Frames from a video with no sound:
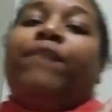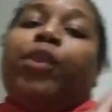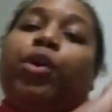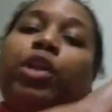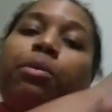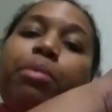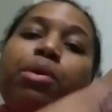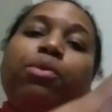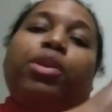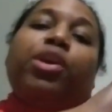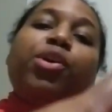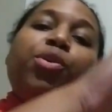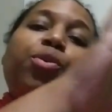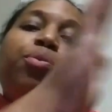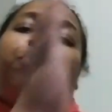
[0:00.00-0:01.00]
Booty
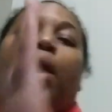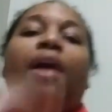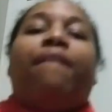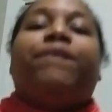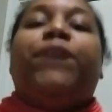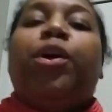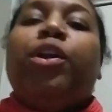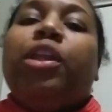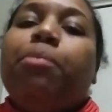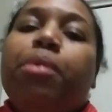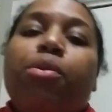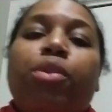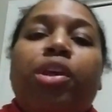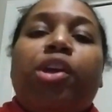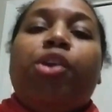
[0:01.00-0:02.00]
beauty who? Booty
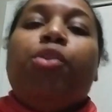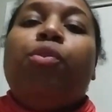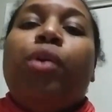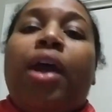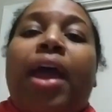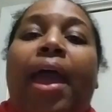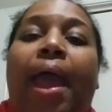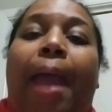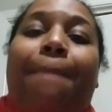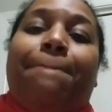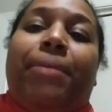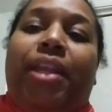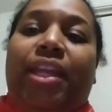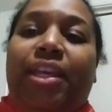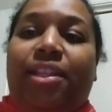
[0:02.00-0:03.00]
beauty who?
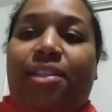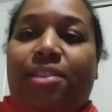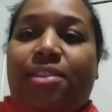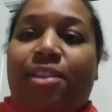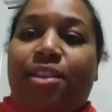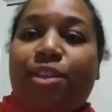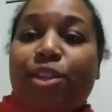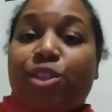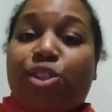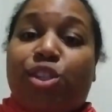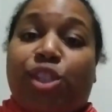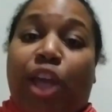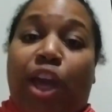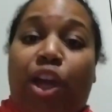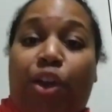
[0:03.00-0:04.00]
Amberlynn.
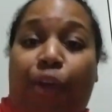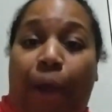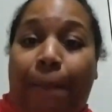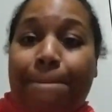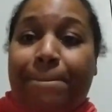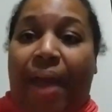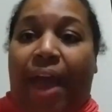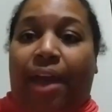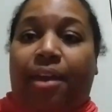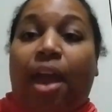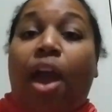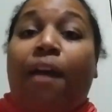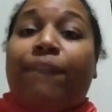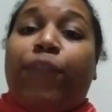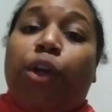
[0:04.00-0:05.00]
Just got her crown back.
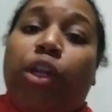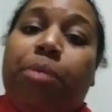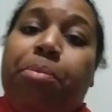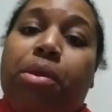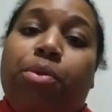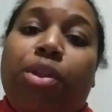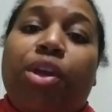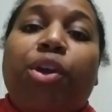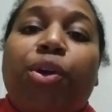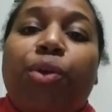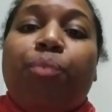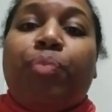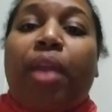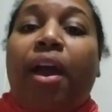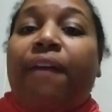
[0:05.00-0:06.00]
Booty beauty
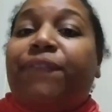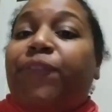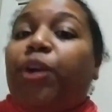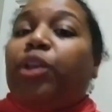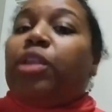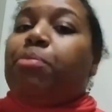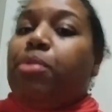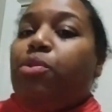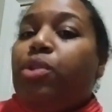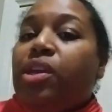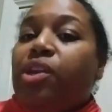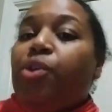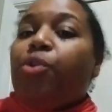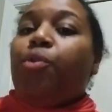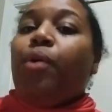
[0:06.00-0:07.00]
who? Booty
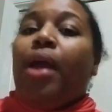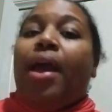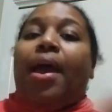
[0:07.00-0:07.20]
beauty who?